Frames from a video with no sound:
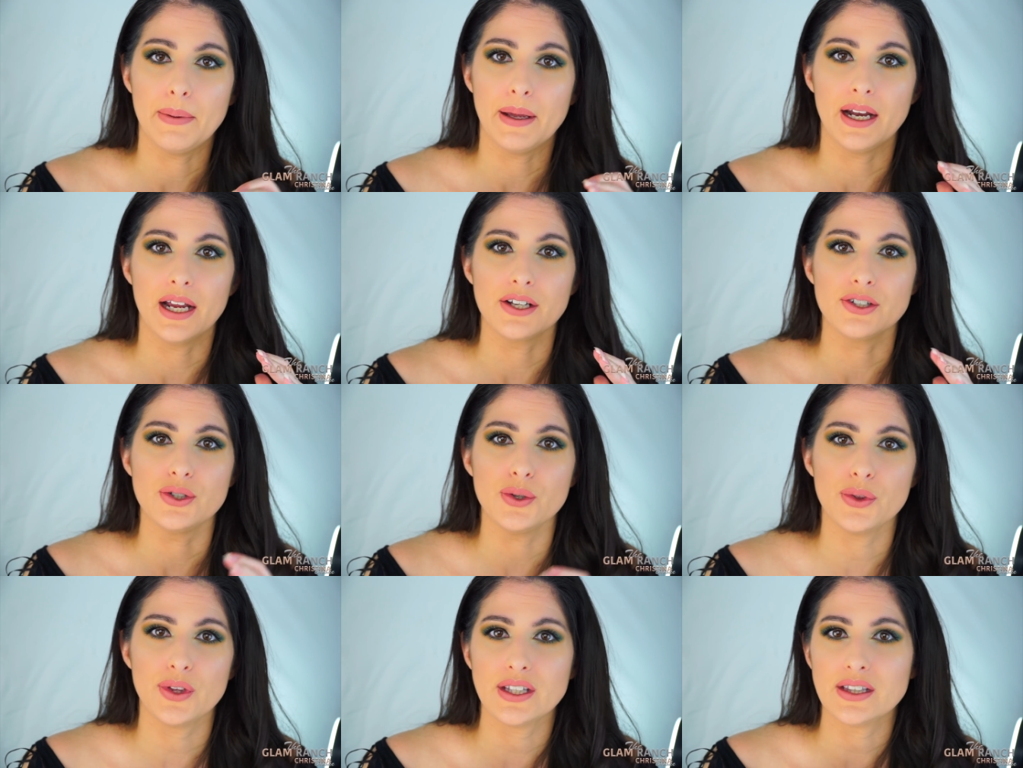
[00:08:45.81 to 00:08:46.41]
and I
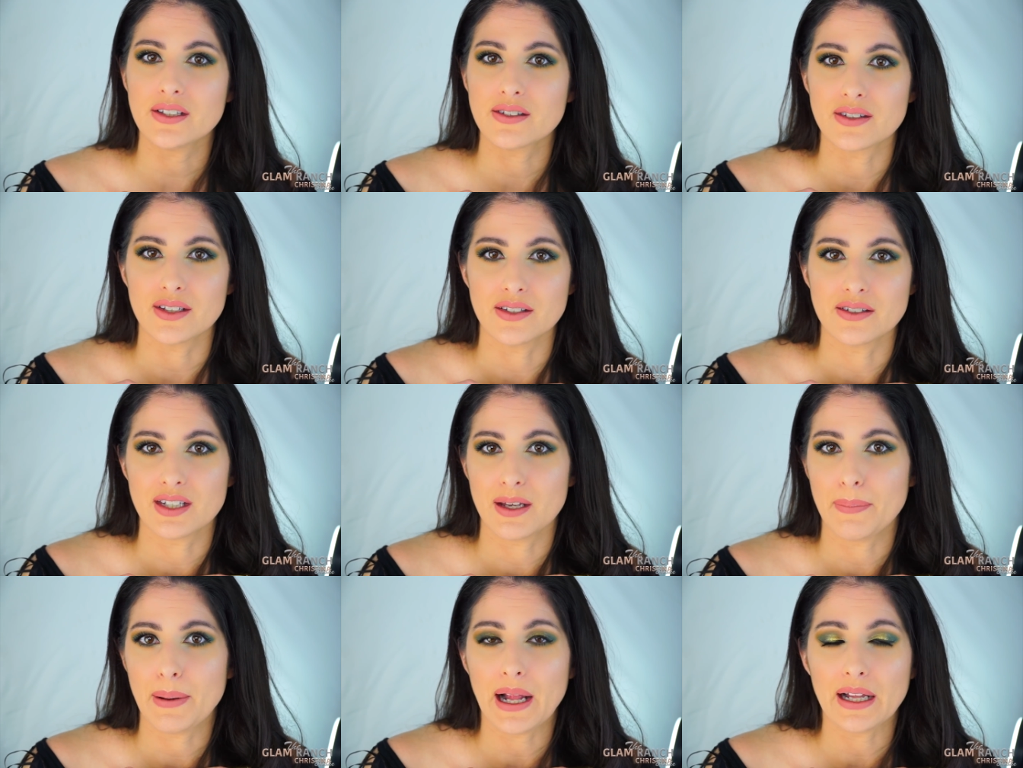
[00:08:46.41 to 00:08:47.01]
do think the
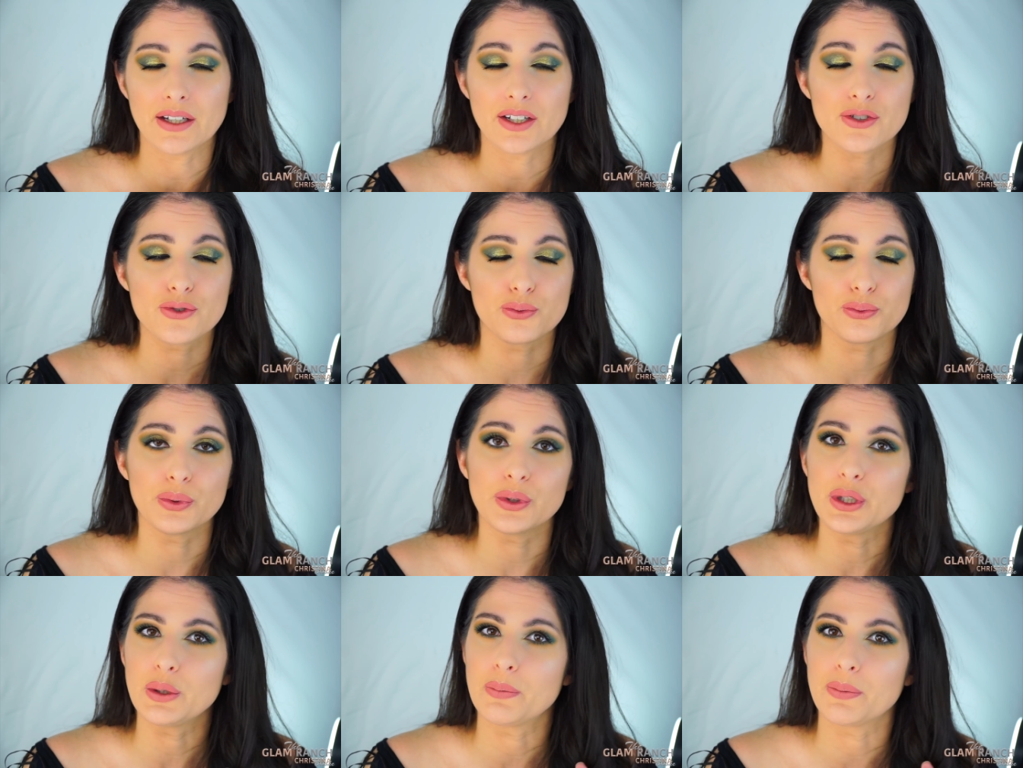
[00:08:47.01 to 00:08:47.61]
Sunset palette is
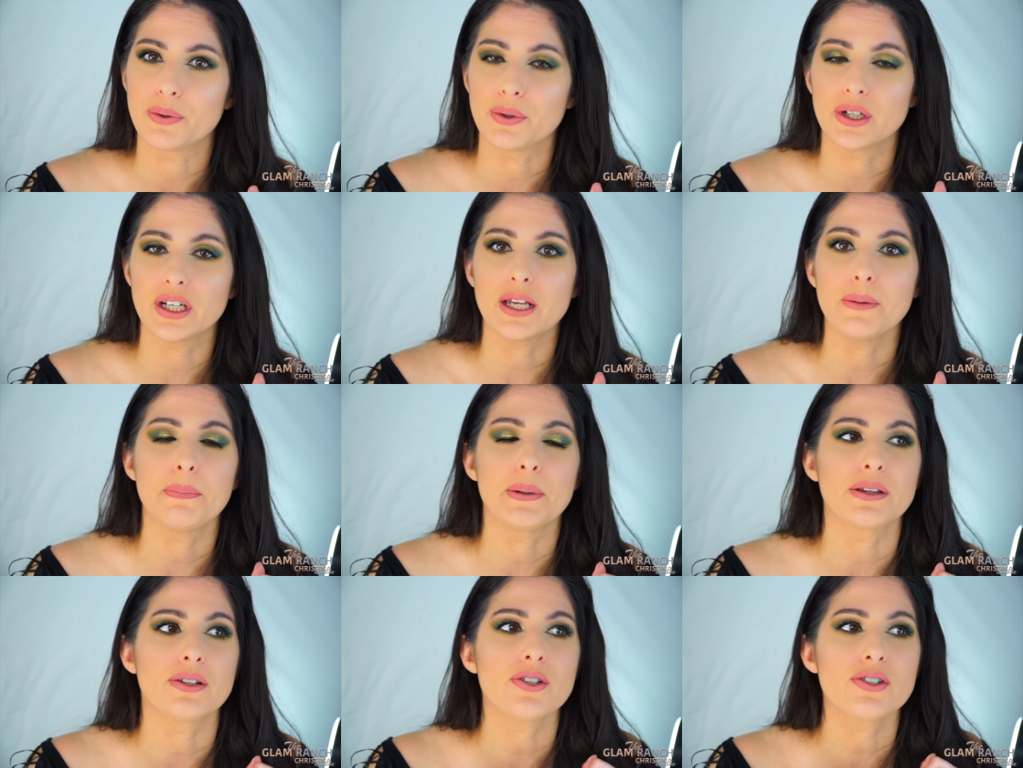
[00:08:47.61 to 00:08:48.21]
really pretty,
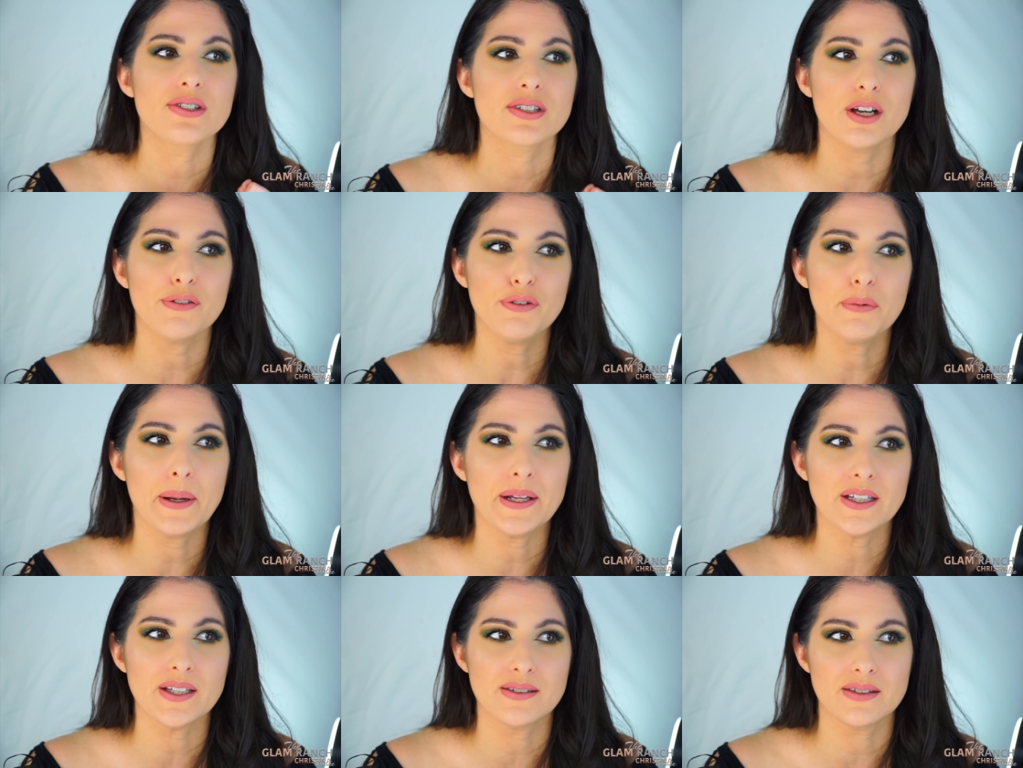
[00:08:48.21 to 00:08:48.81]
but there's stuff
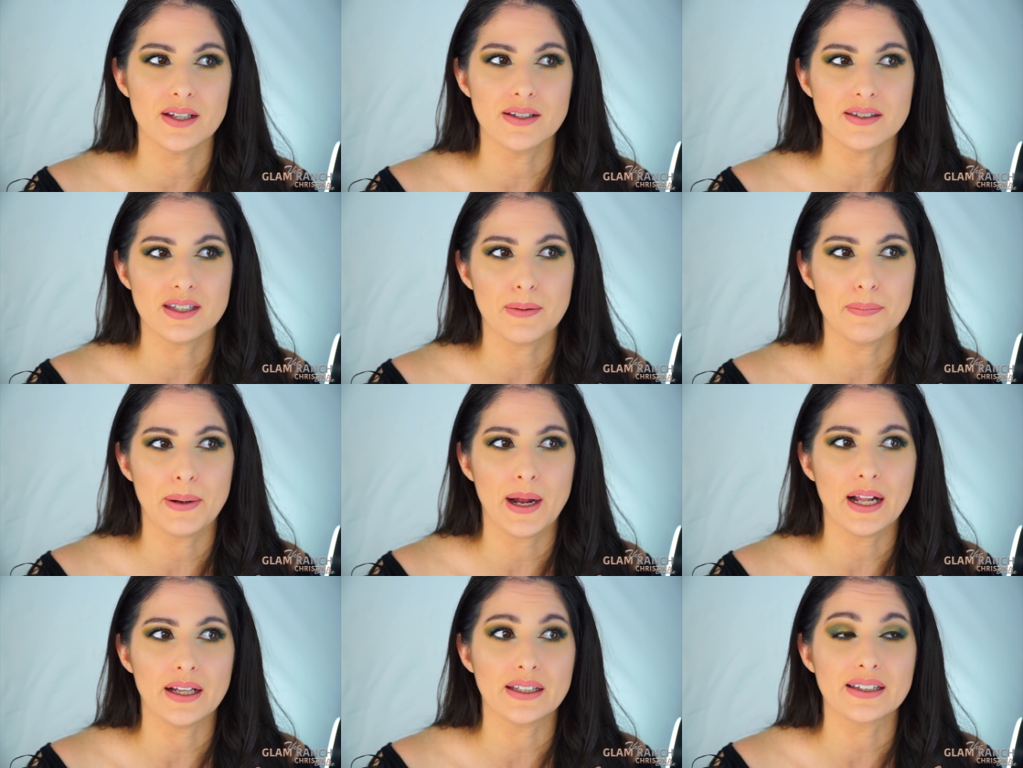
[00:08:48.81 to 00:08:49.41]
about the Sunset
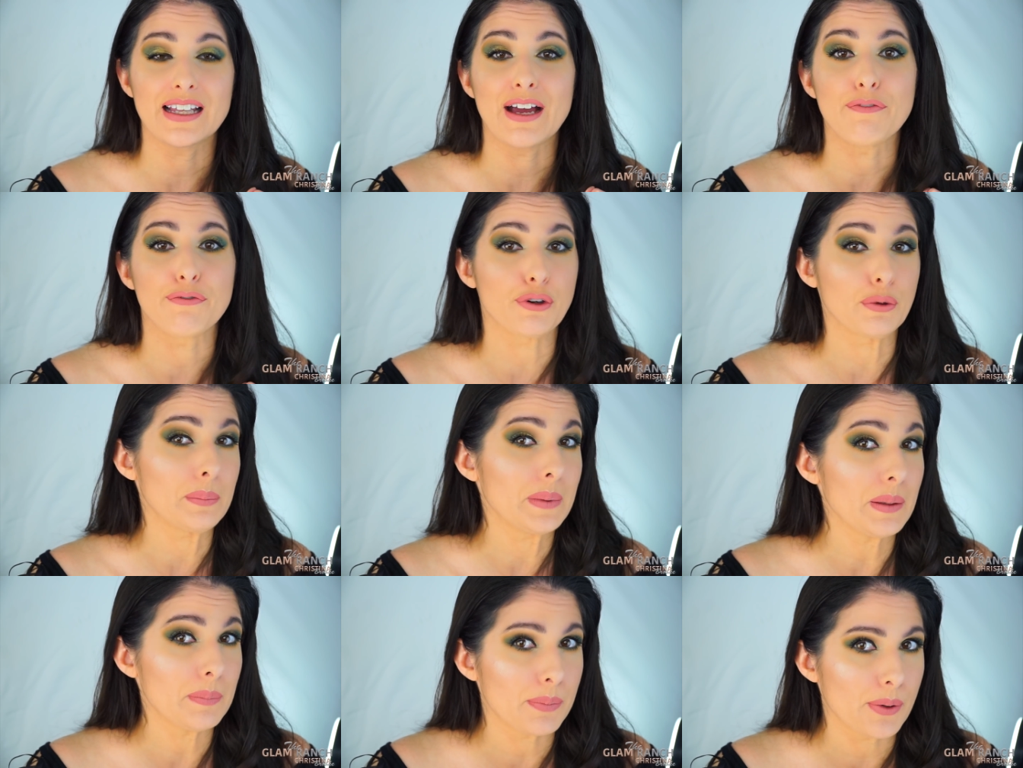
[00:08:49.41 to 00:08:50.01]
palette that for
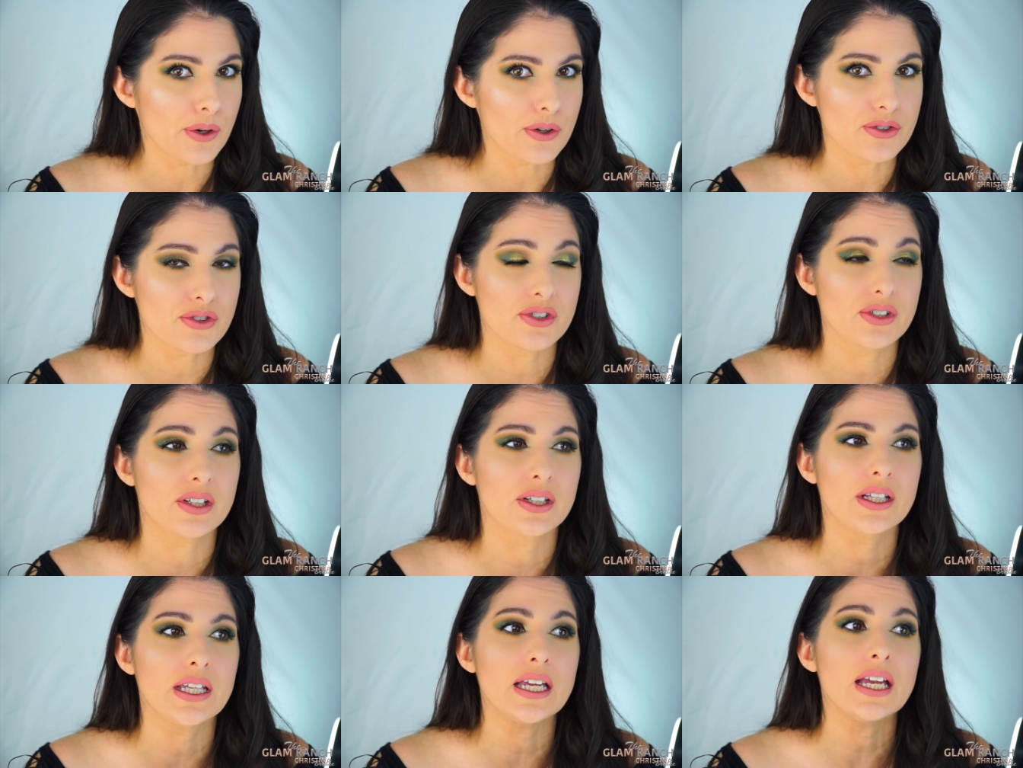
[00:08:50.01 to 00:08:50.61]
me
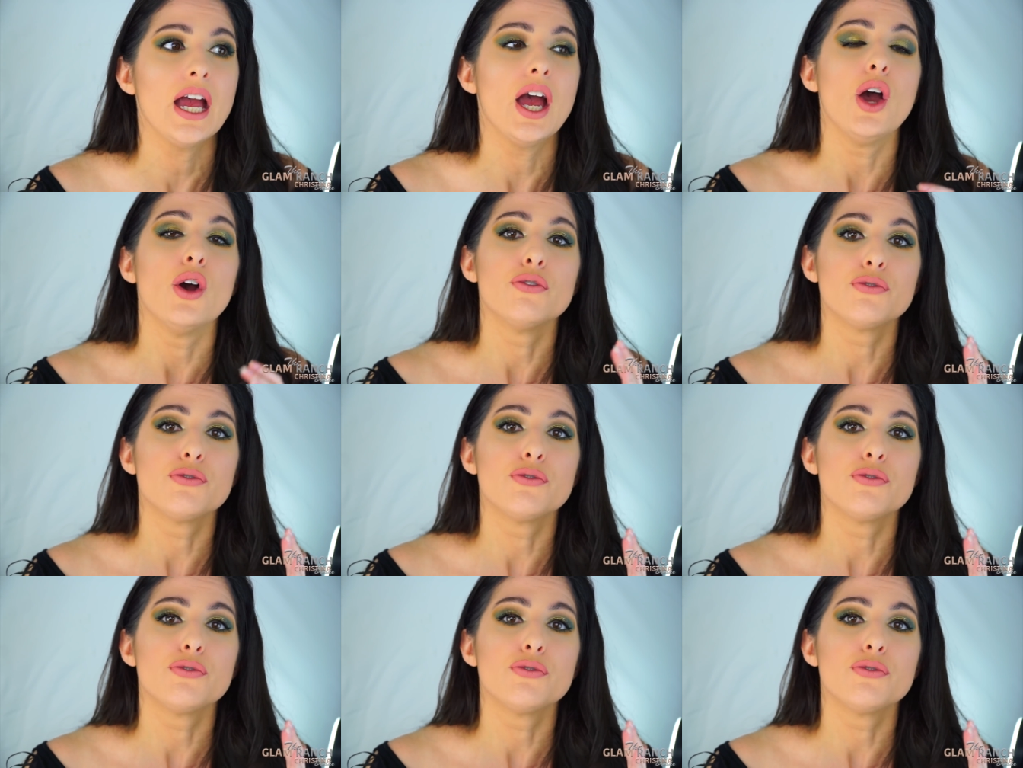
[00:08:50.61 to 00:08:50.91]
personally,